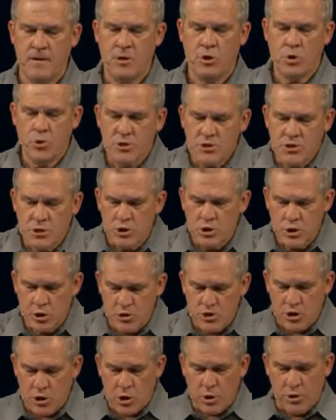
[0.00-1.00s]
Christians
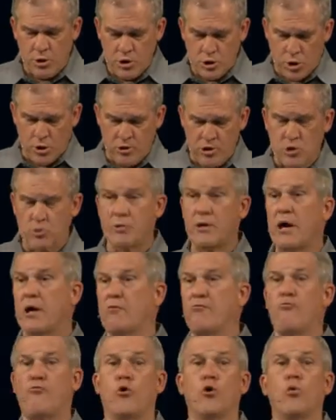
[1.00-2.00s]
used to go to church three out
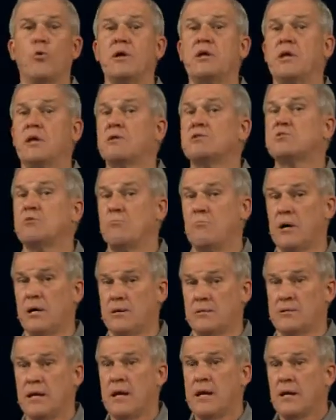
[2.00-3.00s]
of four weekends a
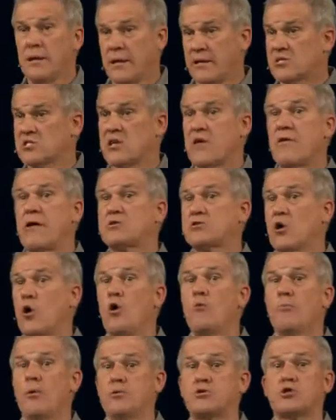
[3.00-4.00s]
month. Let's say that's
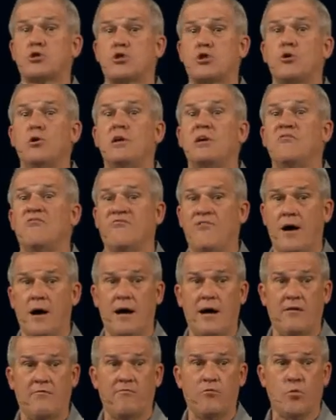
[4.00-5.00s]
almost
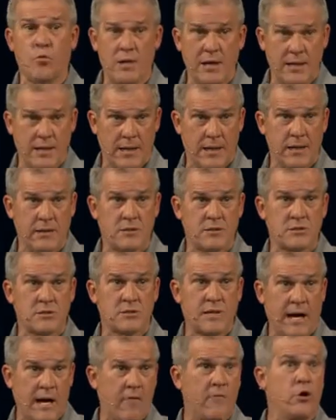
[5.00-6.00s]
35
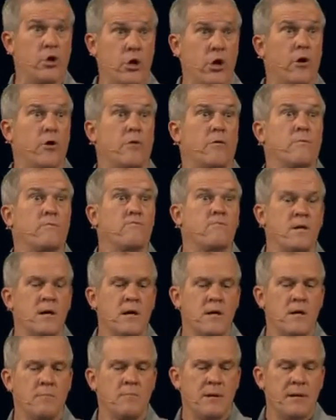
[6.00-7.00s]
weekends out of the year.
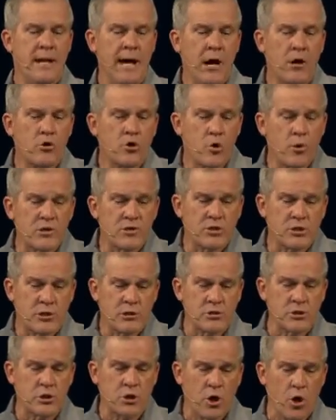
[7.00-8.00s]
But now
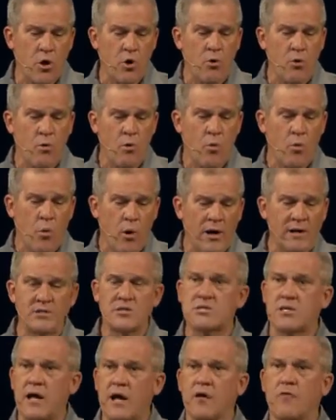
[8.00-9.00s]
Christians go
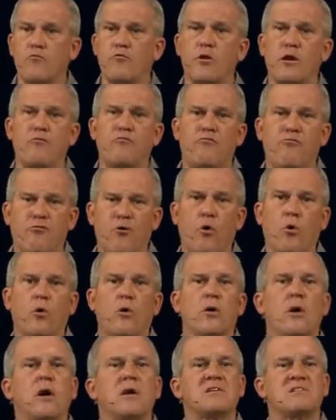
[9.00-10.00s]
once every
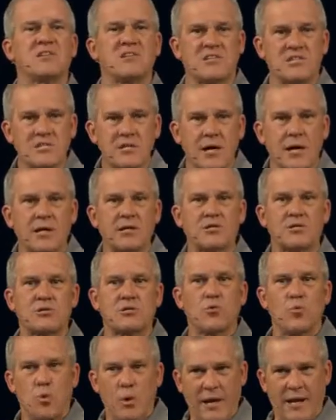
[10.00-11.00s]
four to six
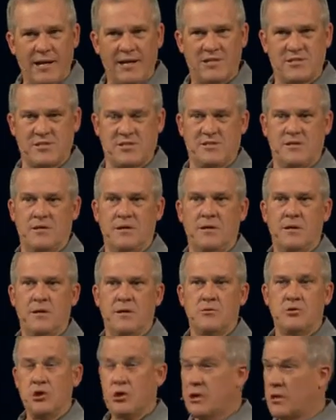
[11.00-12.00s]
weeks.
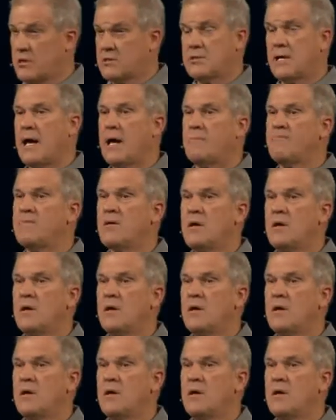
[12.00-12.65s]
Do you get that?